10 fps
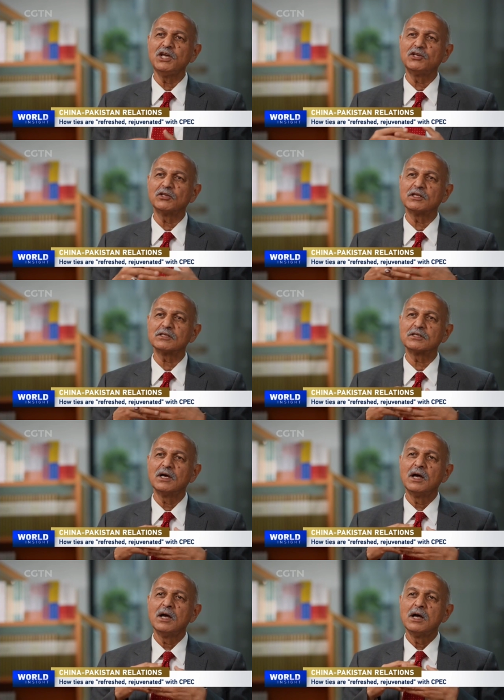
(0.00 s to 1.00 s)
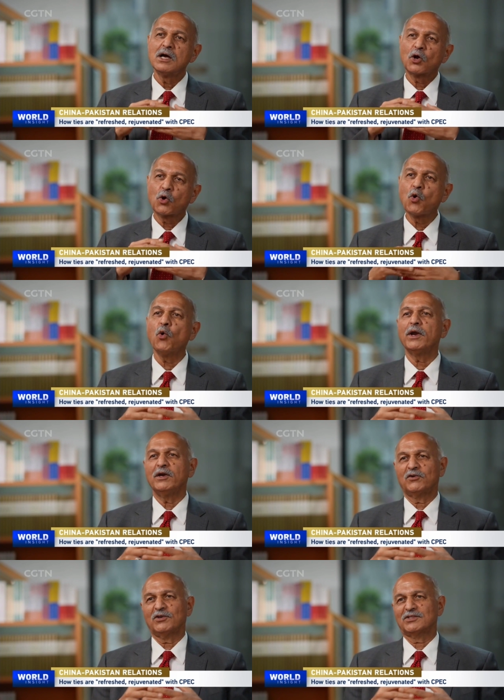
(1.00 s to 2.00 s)
each other's core
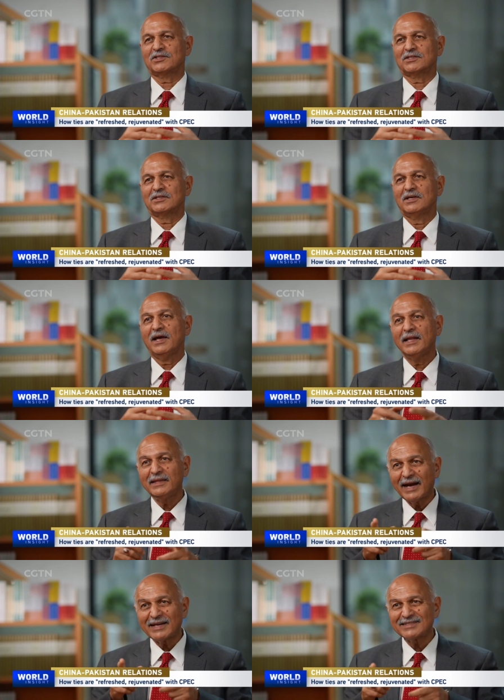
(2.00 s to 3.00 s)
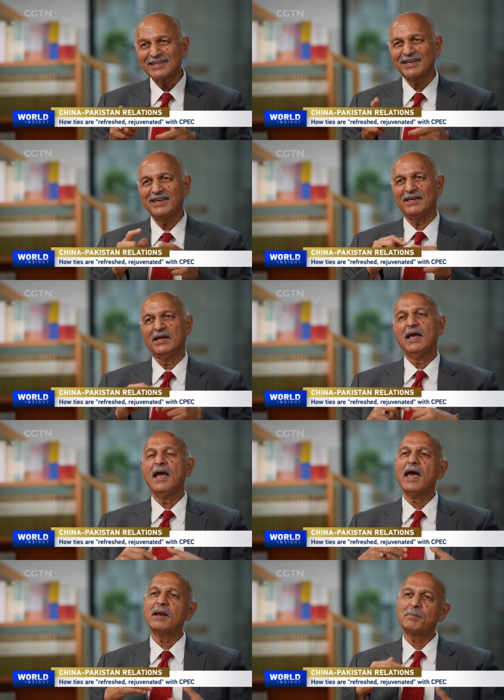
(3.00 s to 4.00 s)
interests. And that is the key.
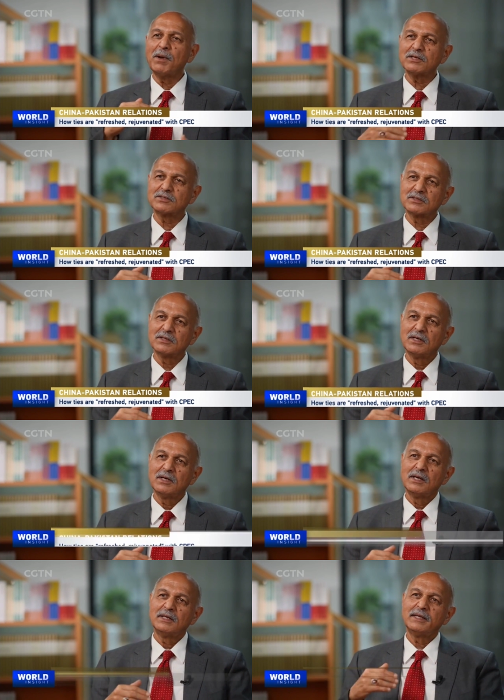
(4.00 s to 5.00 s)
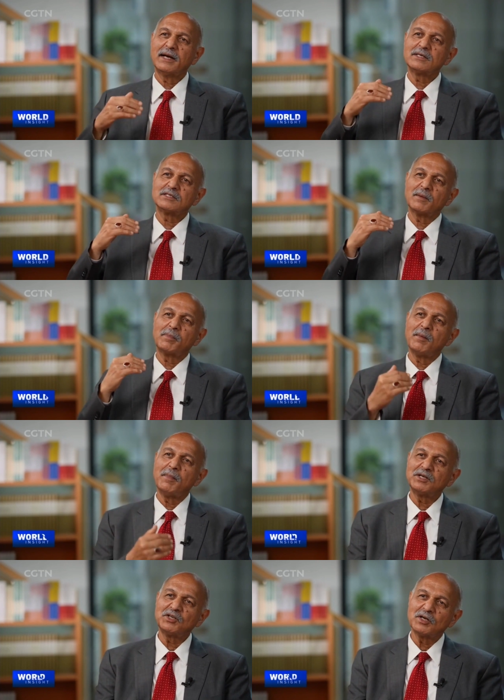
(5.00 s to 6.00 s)
And plus, that is
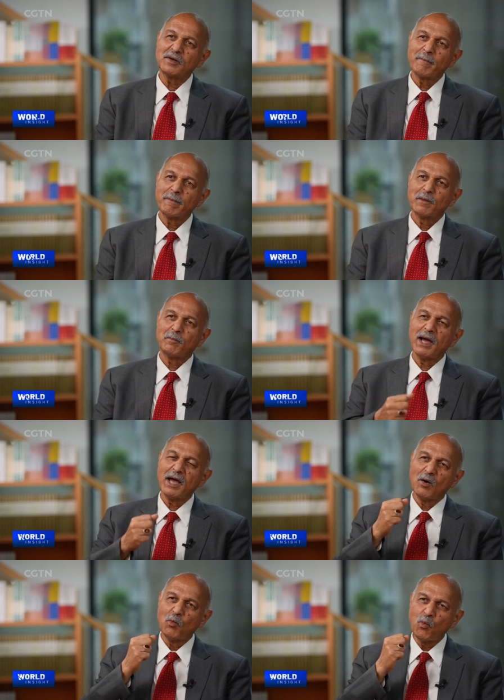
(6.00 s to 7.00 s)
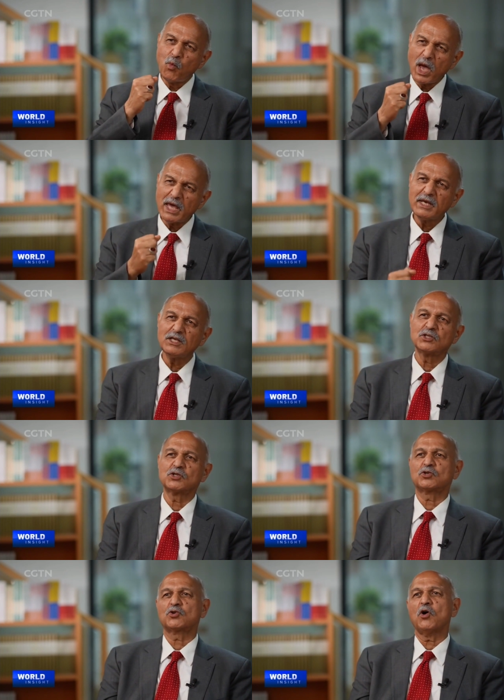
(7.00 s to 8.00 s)
supplemented by a very
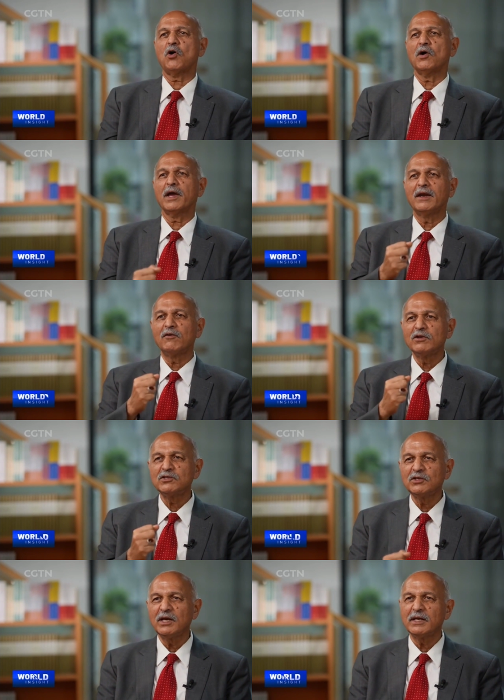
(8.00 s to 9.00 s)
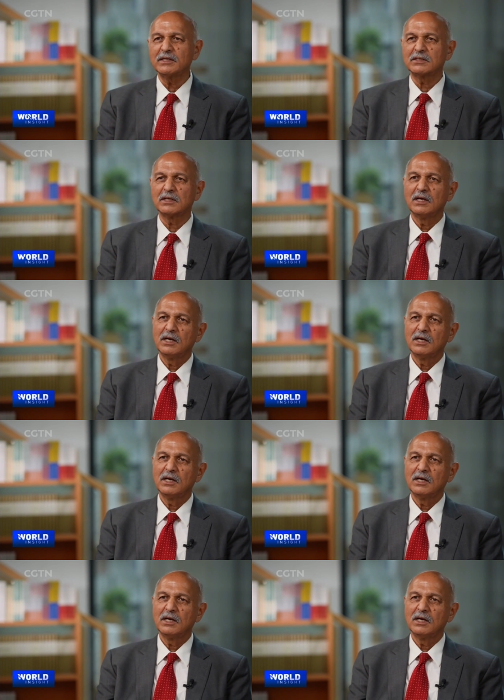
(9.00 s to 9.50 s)
strong and resilient